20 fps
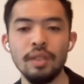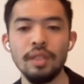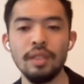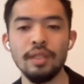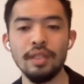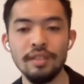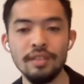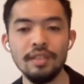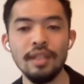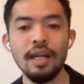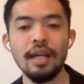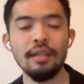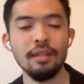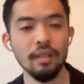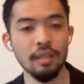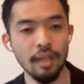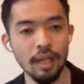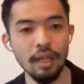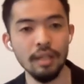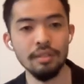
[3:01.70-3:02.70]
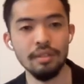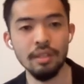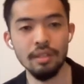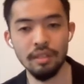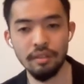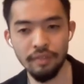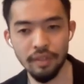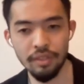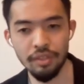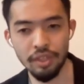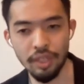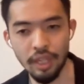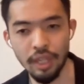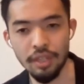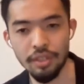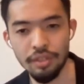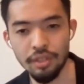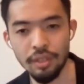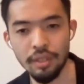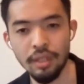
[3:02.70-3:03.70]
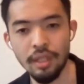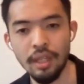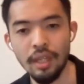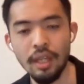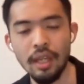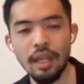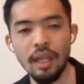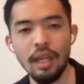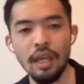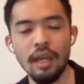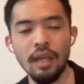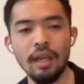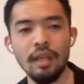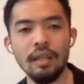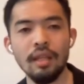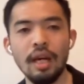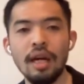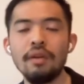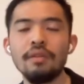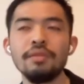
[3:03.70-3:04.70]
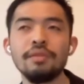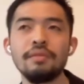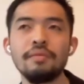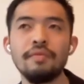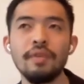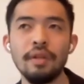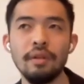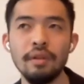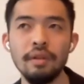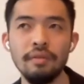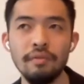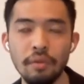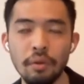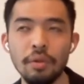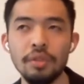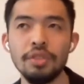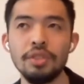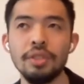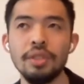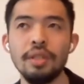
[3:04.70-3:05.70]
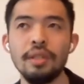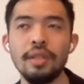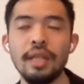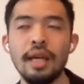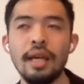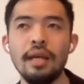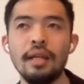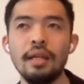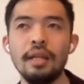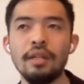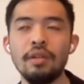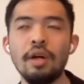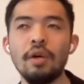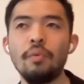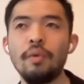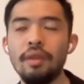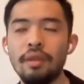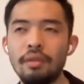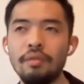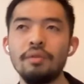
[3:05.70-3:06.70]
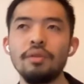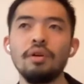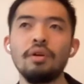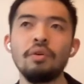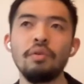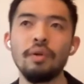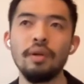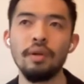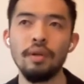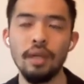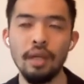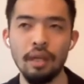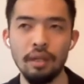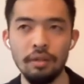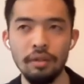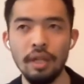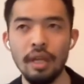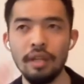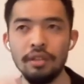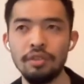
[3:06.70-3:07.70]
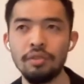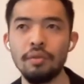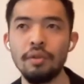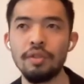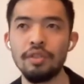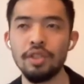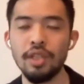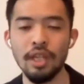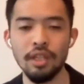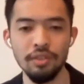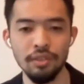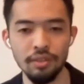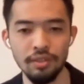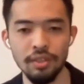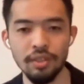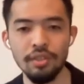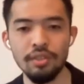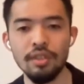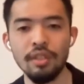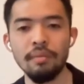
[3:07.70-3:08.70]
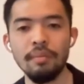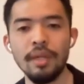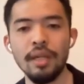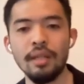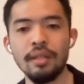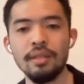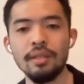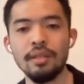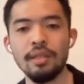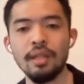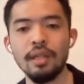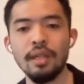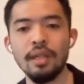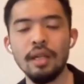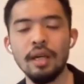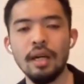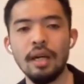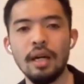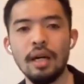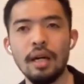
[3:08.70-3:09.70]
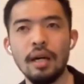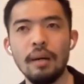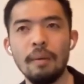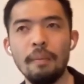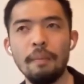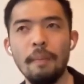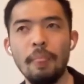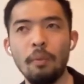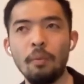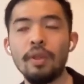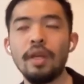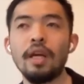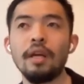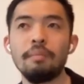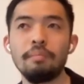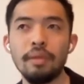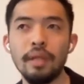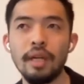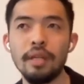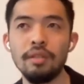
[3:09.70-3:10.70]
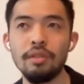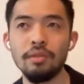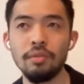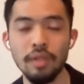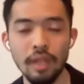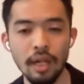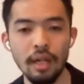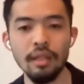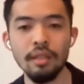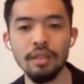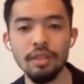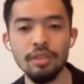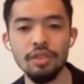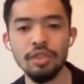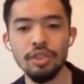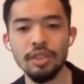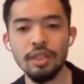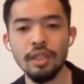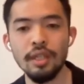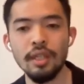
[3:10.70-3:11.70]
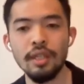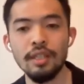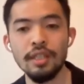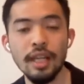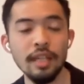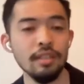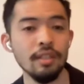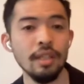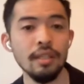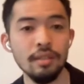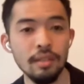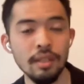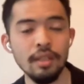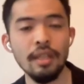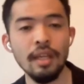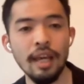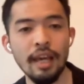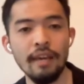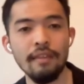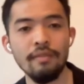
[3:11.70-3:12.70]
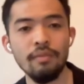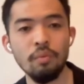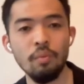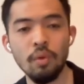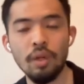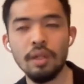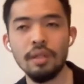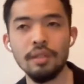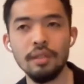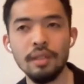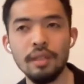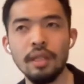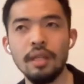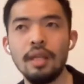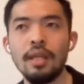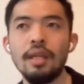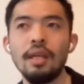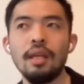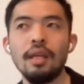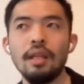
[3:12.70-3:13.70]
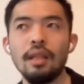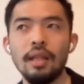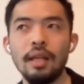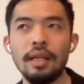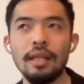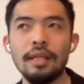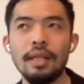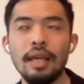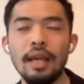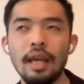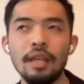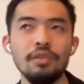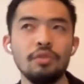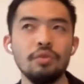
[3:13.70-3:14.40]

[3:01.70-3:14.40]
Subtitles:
really decide the content of education. And I was very fortunate that, I went through the whole international education system. And when I applied to college, yes, I did have one like